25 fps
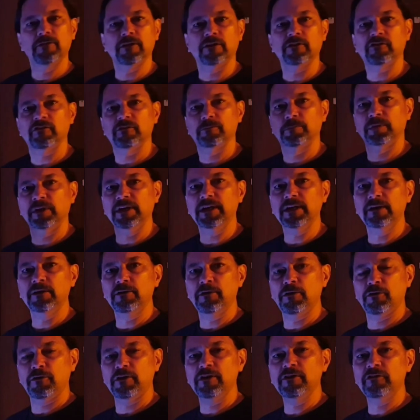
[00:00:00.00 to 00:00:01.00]
Yeah, I
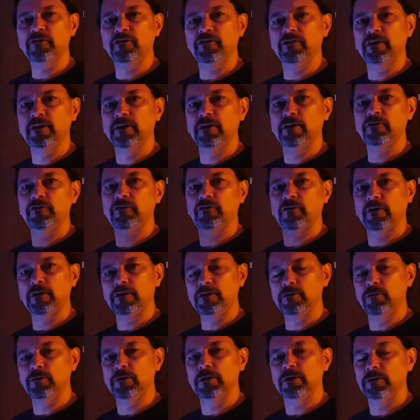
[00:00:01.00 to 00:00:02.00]
think for the price
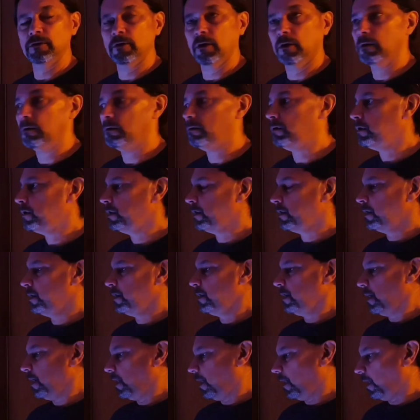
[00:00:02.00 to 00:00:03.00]
point, I think
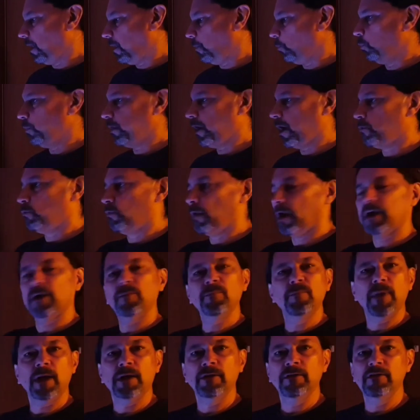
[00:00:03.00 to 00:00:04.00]
it's a
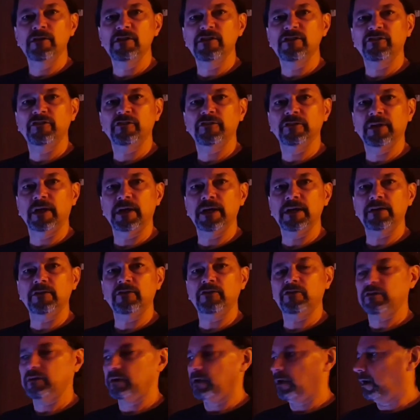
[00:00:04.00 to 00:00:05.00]
nice light.
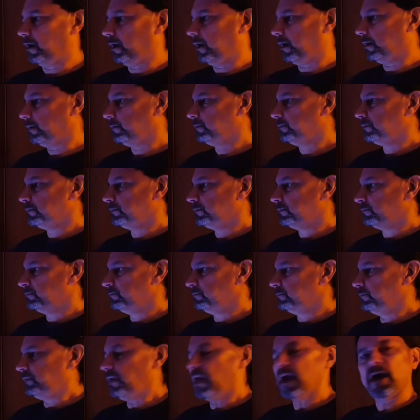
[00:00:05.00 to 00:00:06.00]
So
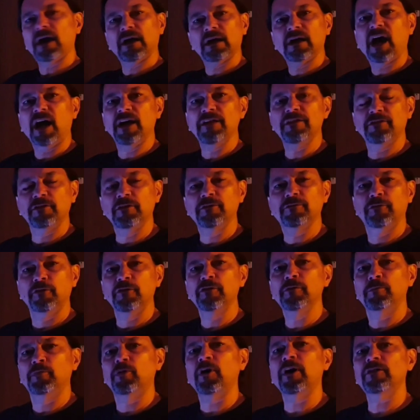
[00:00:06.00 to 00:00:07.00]
that
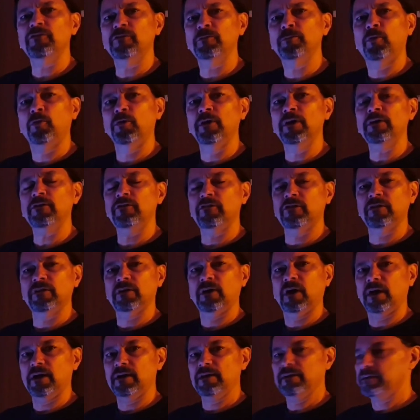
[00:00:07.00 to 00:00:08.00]
being said, I
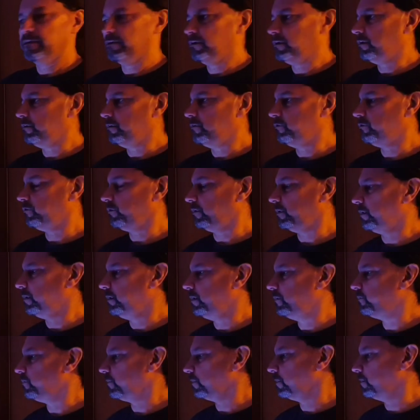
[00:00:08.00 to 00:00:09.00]
would like to thank
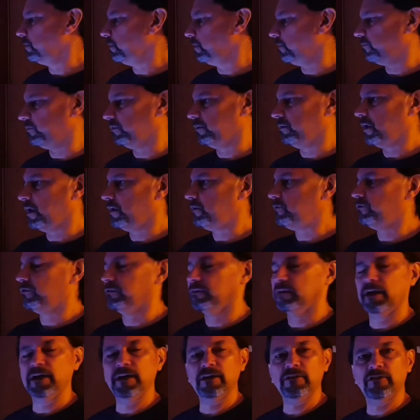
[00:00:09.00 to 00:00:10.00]
Maxspect
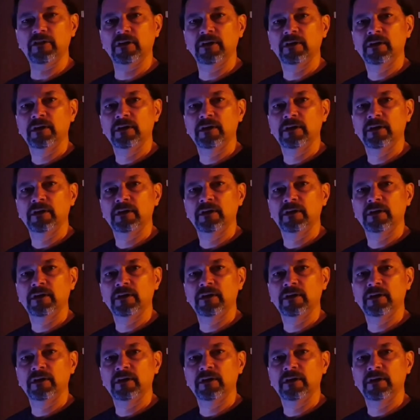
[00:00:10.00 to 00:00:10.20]
again